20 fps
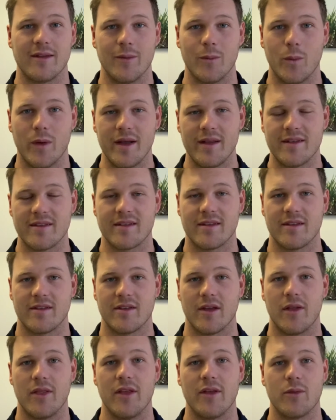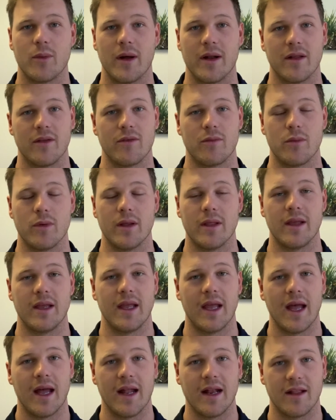West. So this one is really
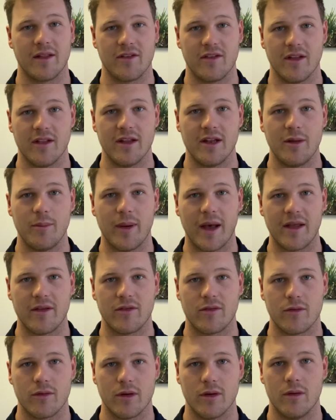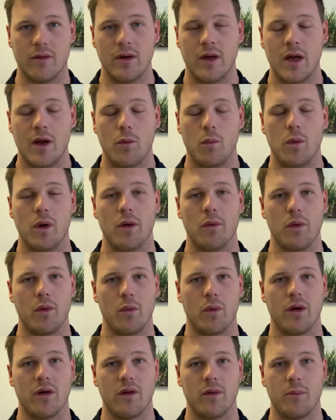an agility based drill where we
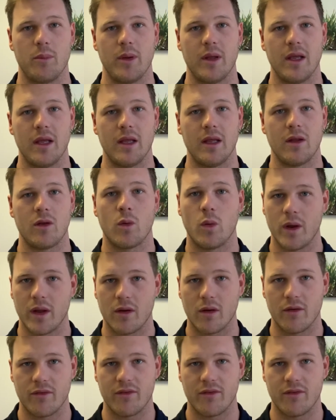want to be quick off our